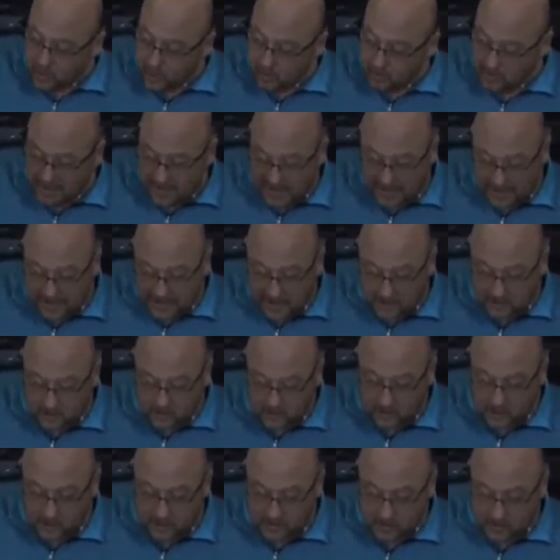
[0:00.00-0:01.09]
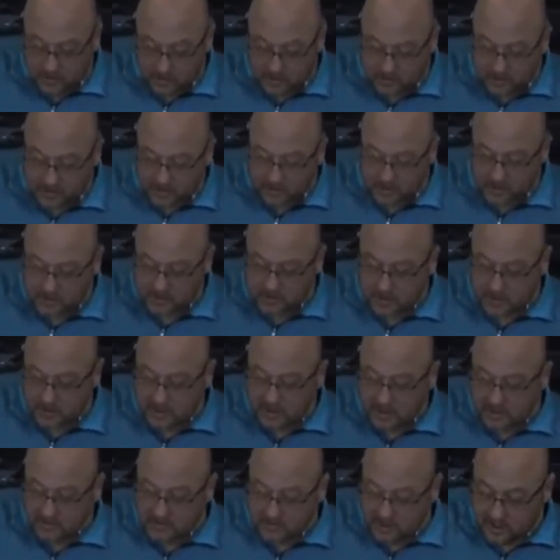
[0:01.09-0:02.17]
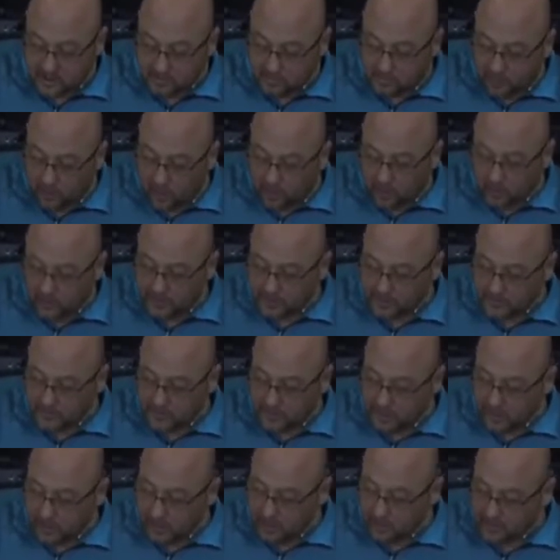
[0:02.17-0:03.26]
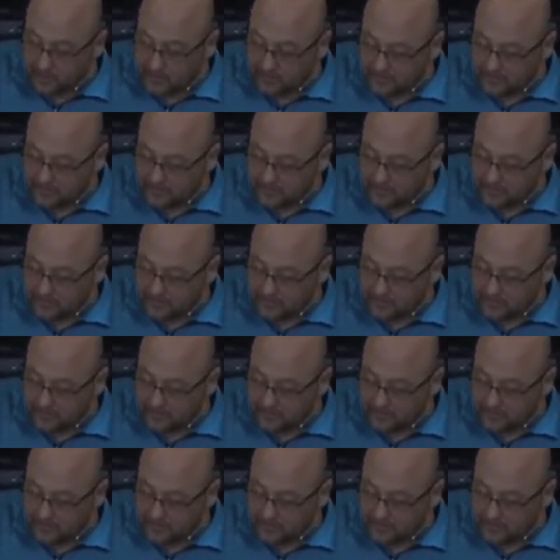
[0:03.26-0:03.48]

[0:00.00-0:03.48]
door behind you and your sons, then pour into all